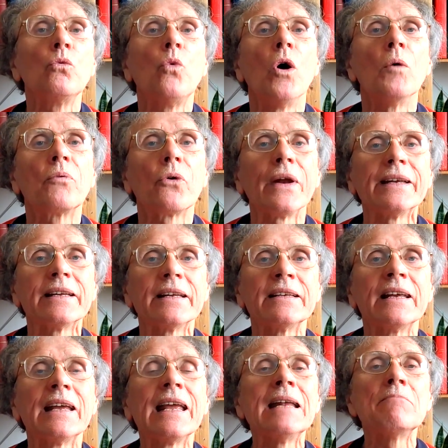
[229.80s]
were printed
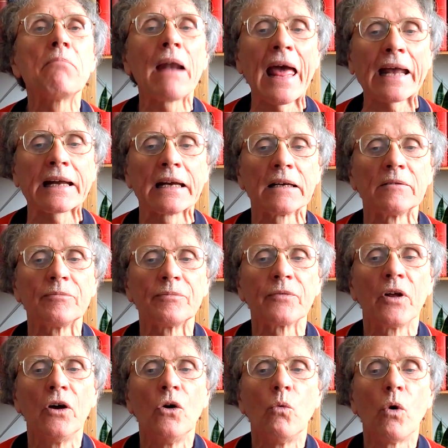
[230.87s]
in black,
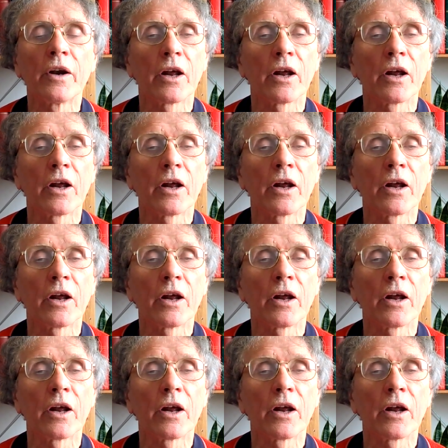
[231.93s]
one